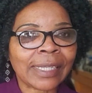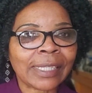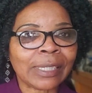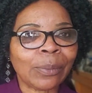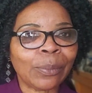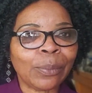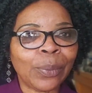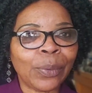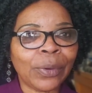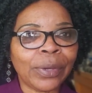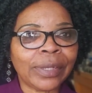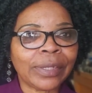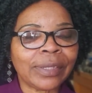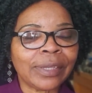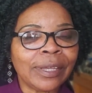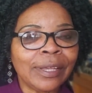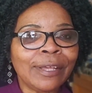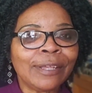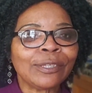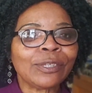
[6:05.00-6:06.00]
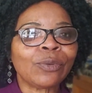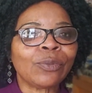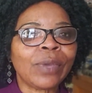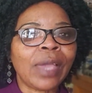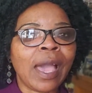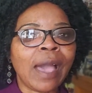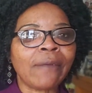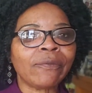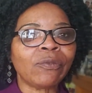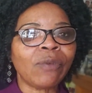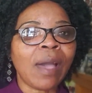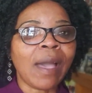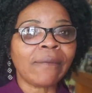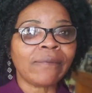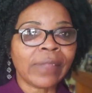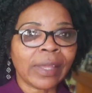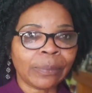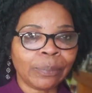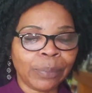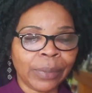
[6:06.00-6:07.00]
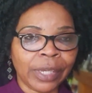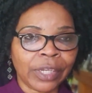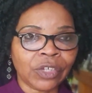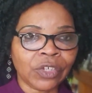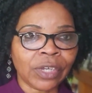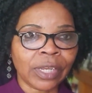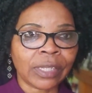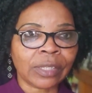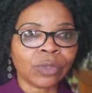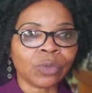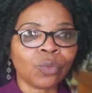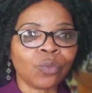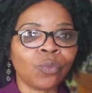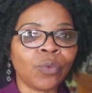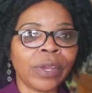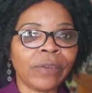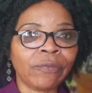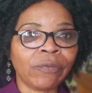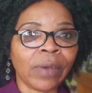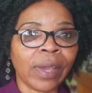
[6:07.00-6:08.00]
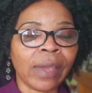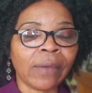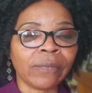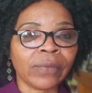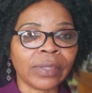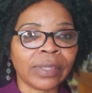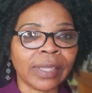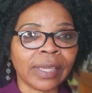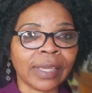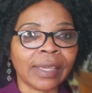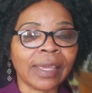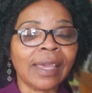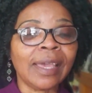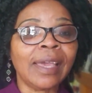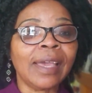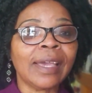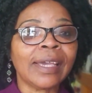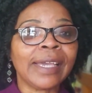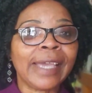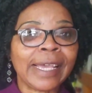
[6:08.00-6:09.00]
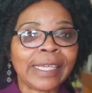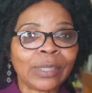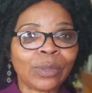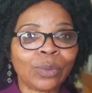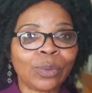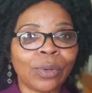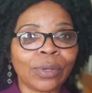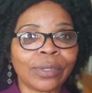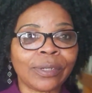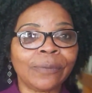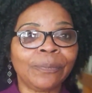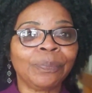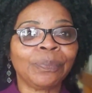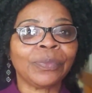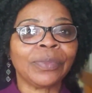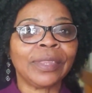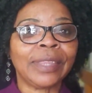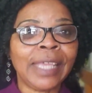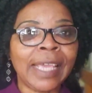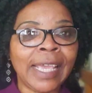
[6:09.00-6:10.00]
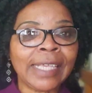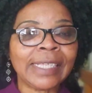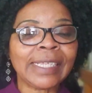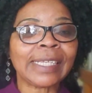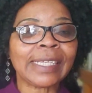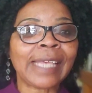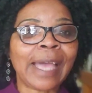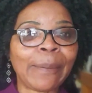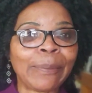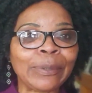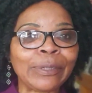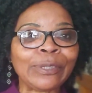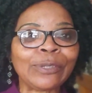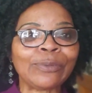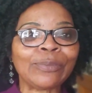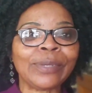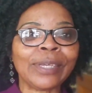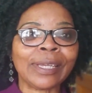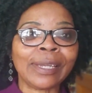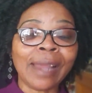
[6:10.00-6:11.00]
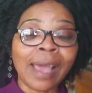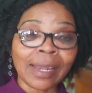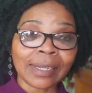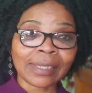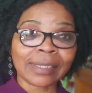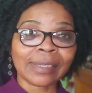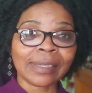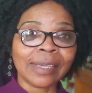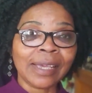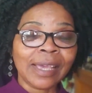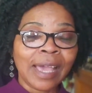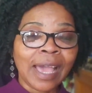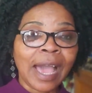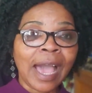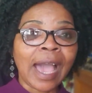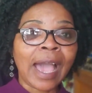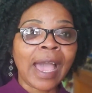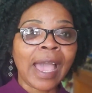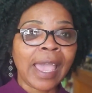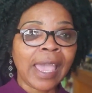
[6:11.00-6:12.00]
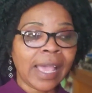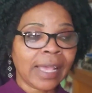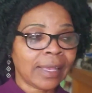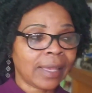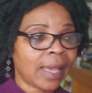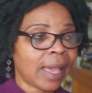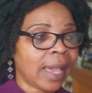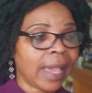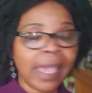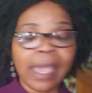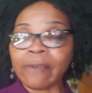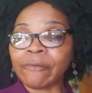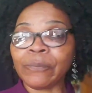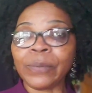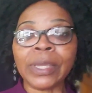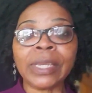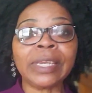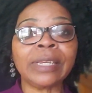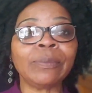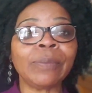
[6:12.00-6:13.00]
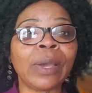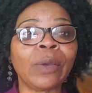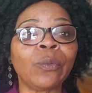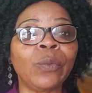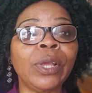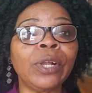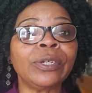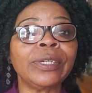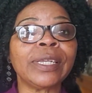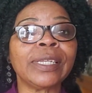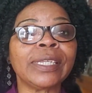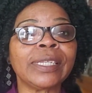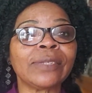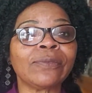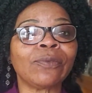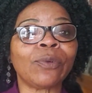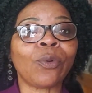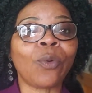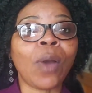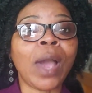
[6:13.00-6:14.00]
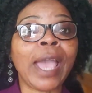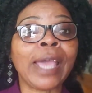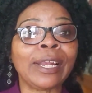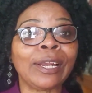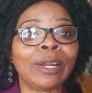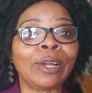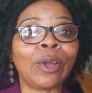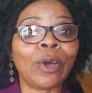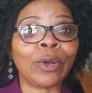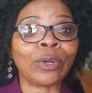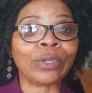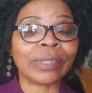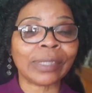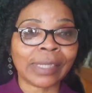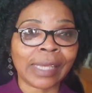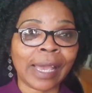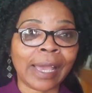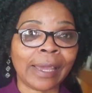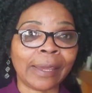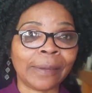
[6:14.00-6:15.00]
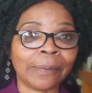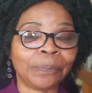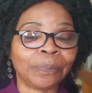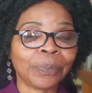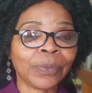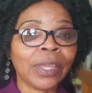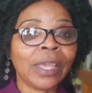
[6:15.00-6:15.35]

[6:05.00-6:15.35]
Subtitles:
at some point. So we have to have that patience to wait for everything. Guess what? This has happened to me a lot. I have been in my wilderness for quite a long time,